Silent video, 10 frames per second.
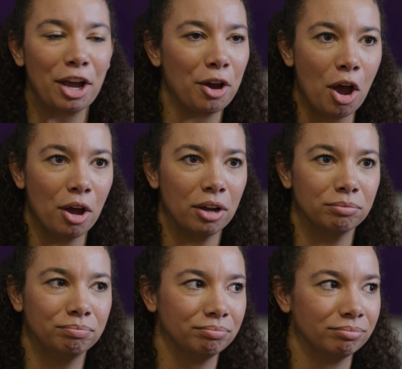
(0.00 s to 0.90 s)
like a,
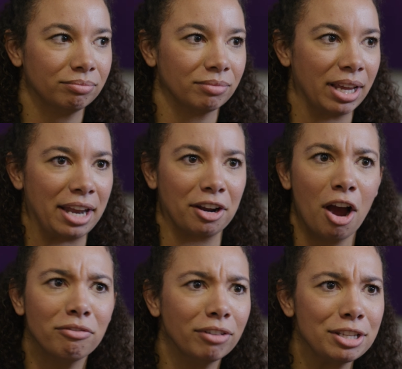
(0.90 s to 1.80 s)
a, like at a
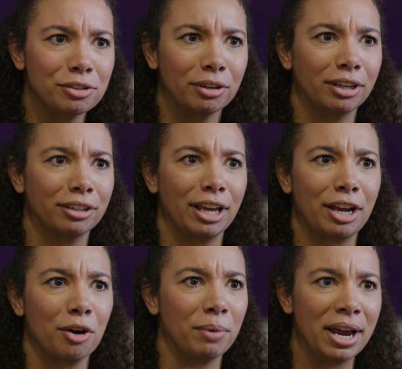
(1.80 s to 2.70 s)
conference or
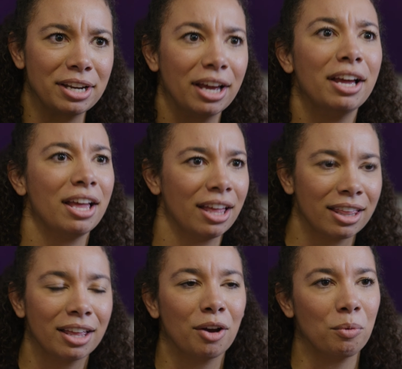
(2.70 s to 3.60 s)
like yeah, a random... was, yeah, I was
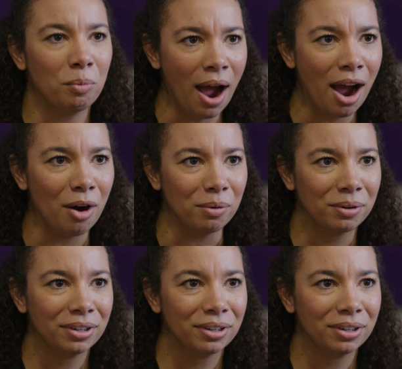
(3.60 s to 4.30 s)
at a conference and wow. I was just